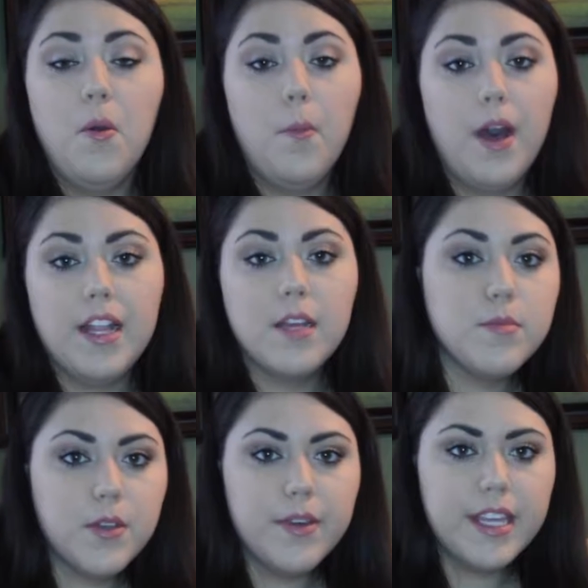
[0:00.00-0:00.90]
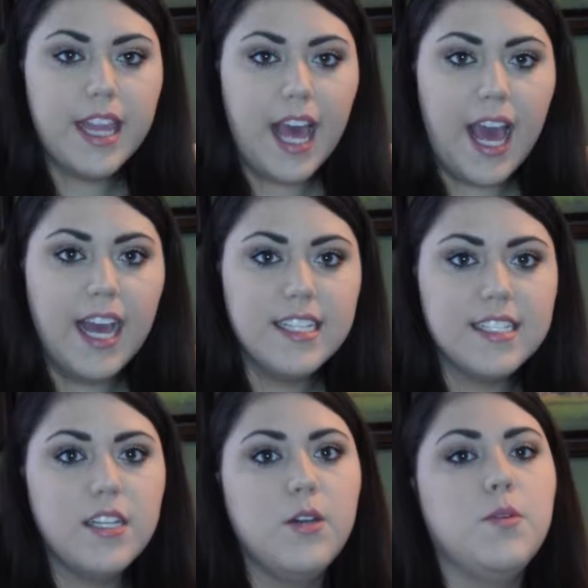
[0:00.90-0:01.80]
while I'm doing that,
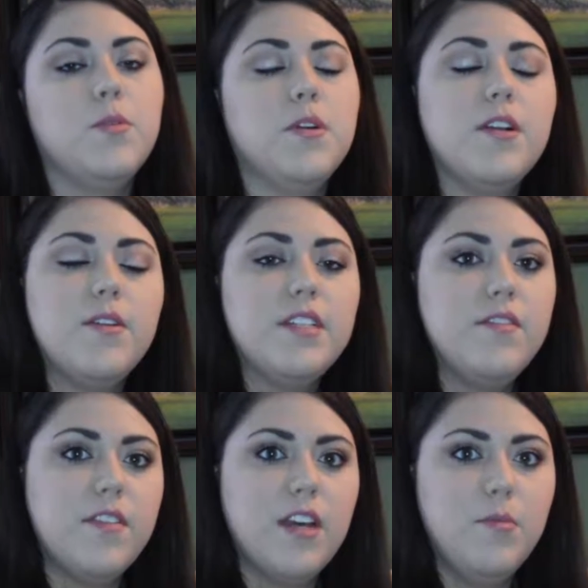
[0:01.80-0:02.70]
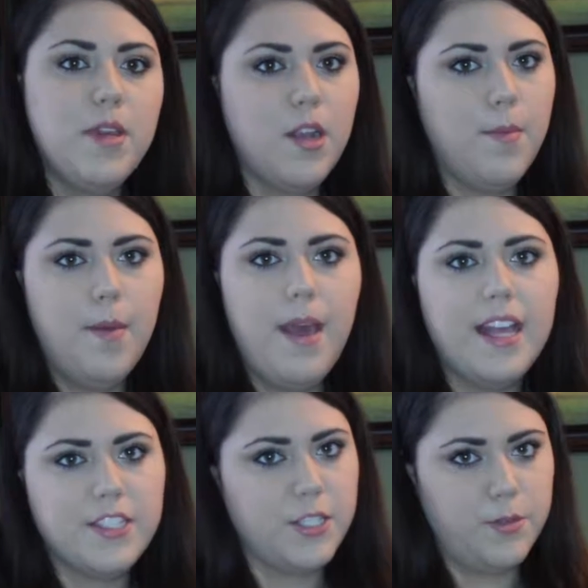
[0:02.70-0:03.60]
we're going to film here on my
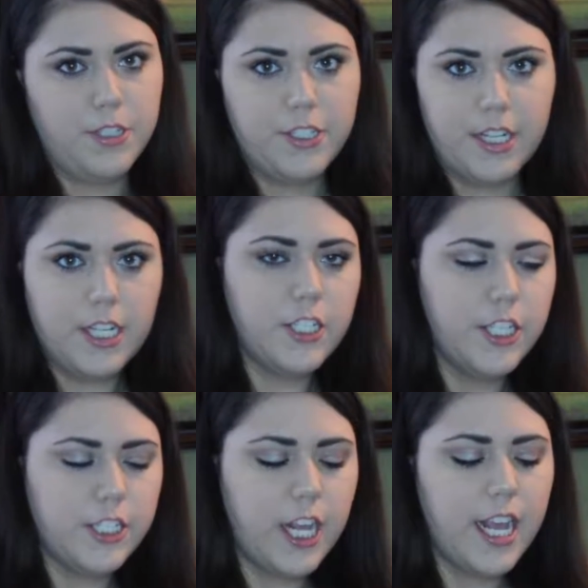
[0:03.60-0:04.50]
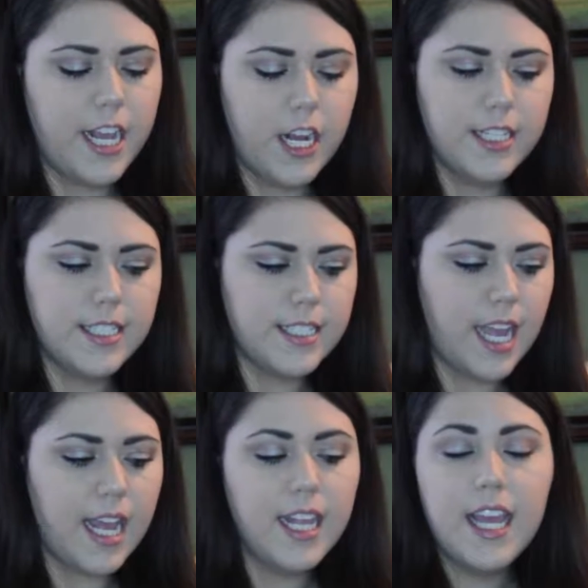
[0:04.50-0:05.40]
bed. So we're just going to chit chat here
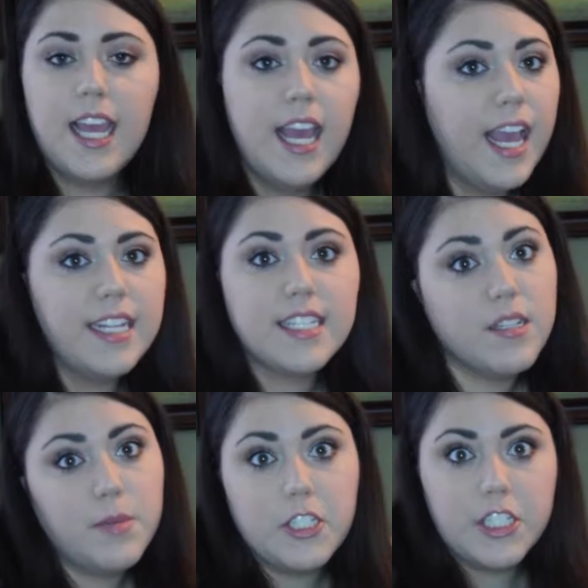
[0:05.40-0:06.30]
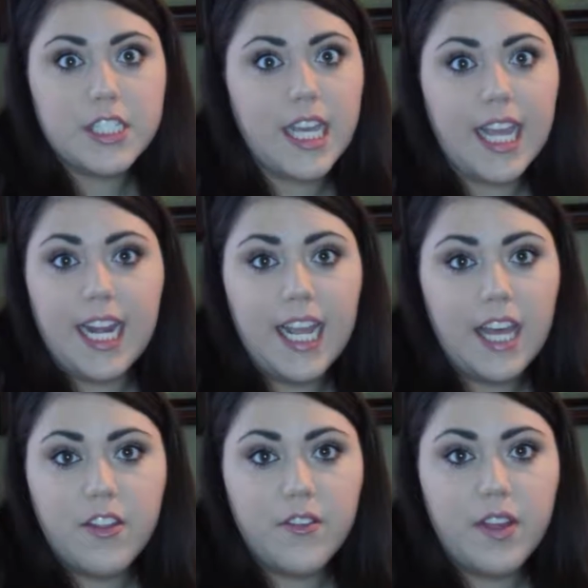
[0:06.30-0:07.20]
instead. It's going to be just like any
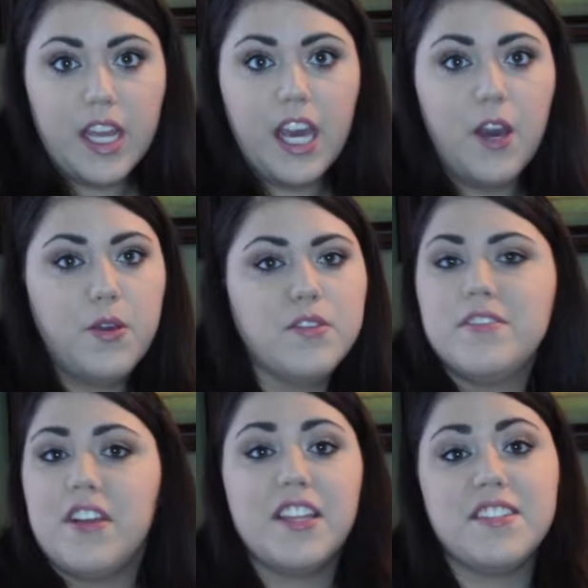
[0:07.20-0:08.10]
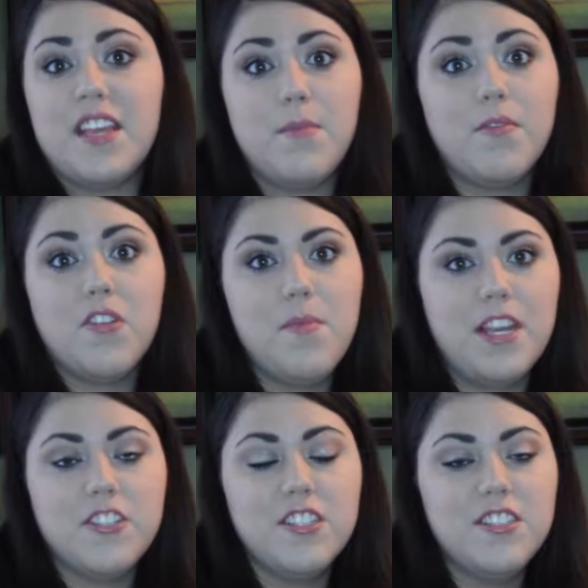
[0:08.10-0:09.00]
other video. You'll still get the same
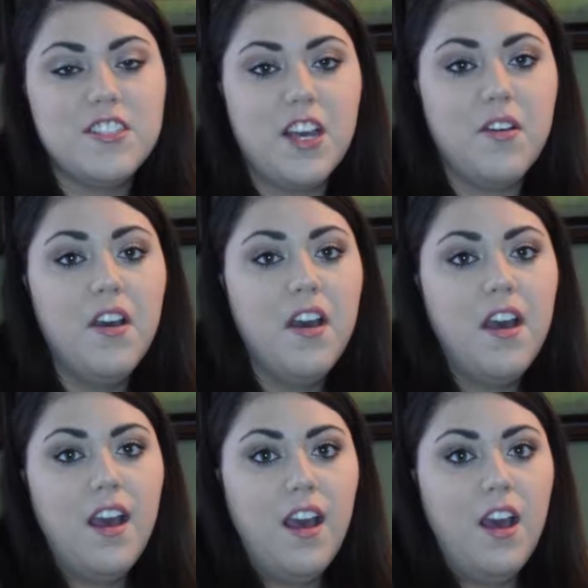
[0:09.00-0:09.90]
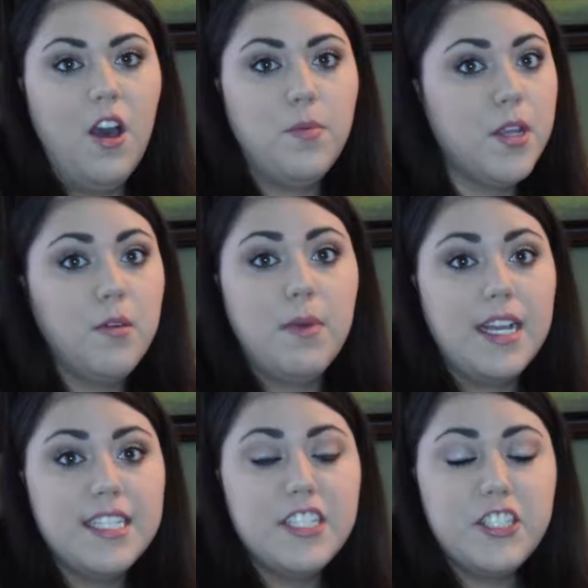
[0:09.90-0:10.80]
information, so hope you don't
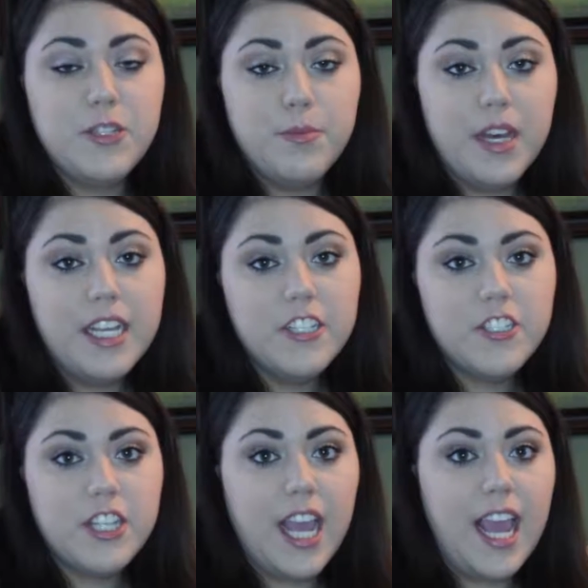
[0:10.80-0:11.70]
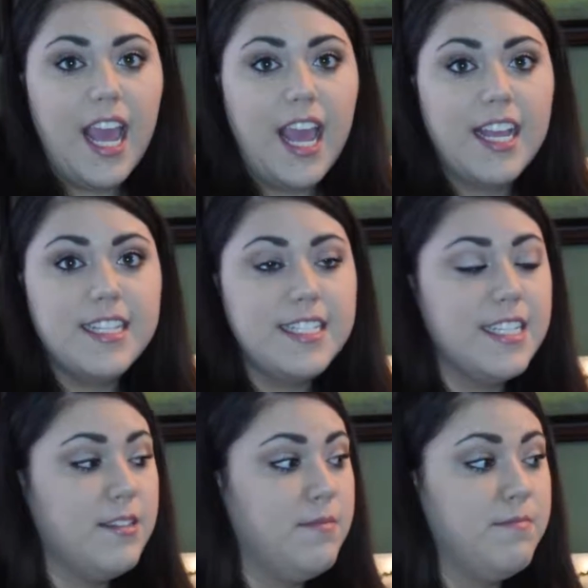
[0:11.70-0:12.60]
mind it too much, and
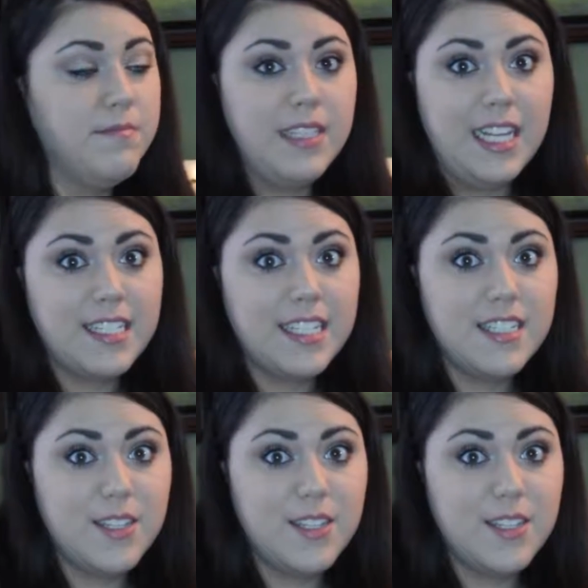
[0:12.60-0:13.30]
let's get